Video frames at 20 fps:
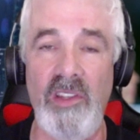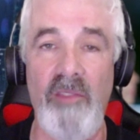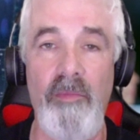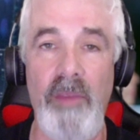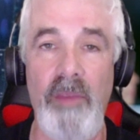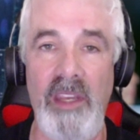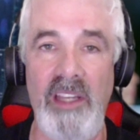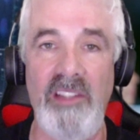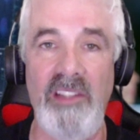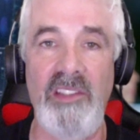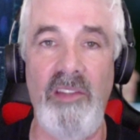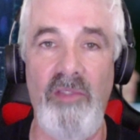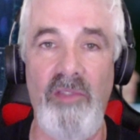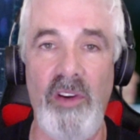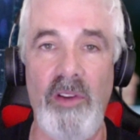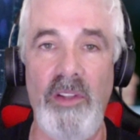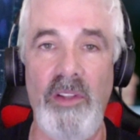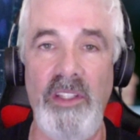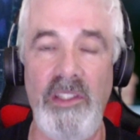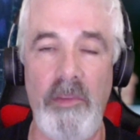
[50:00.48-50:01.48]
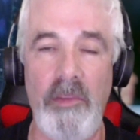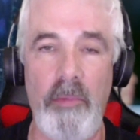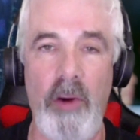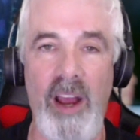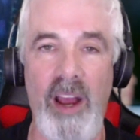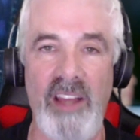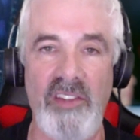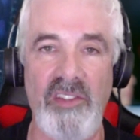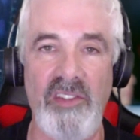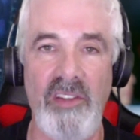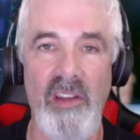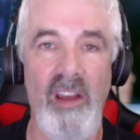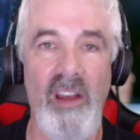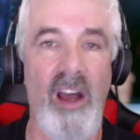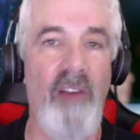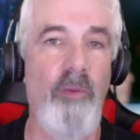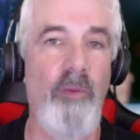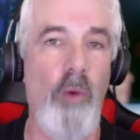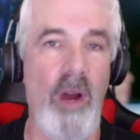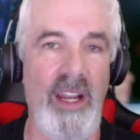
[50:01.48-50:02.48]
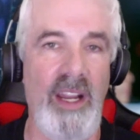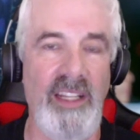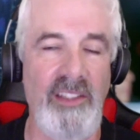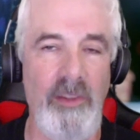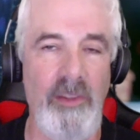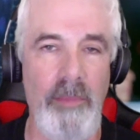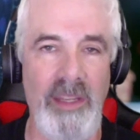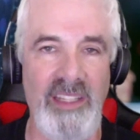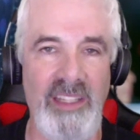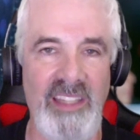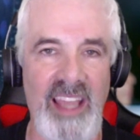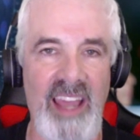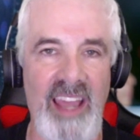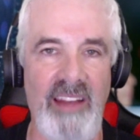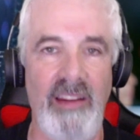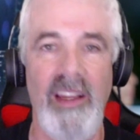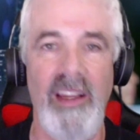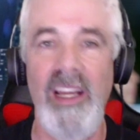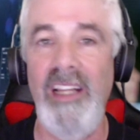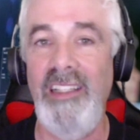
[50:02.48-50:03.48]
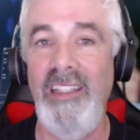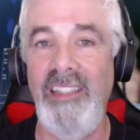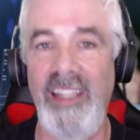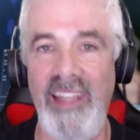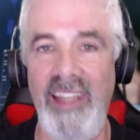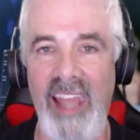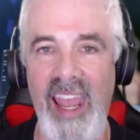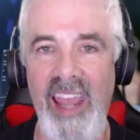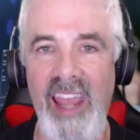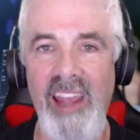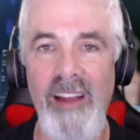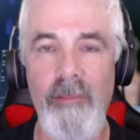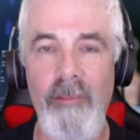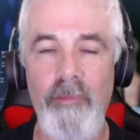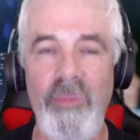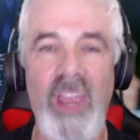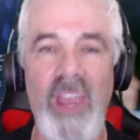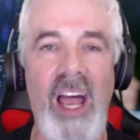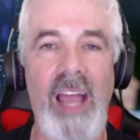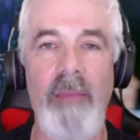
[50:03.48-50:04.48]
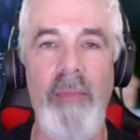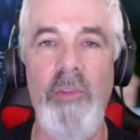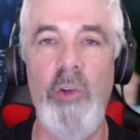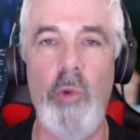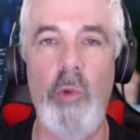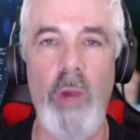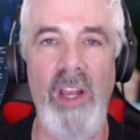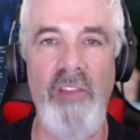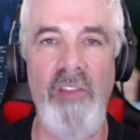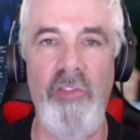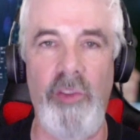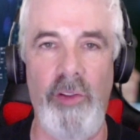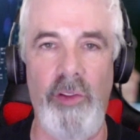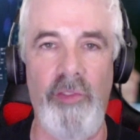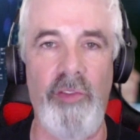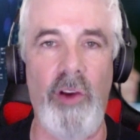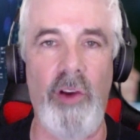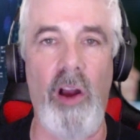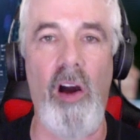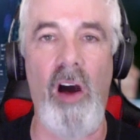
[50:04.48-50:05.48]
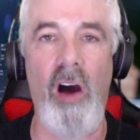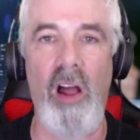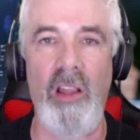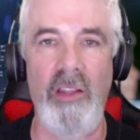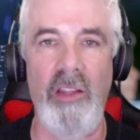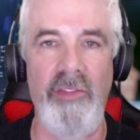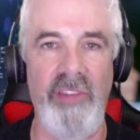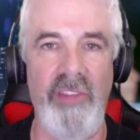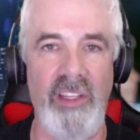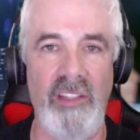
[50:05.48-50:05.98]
being severely depressed, of wanting to be dead. Today, I'm grateful for all of it.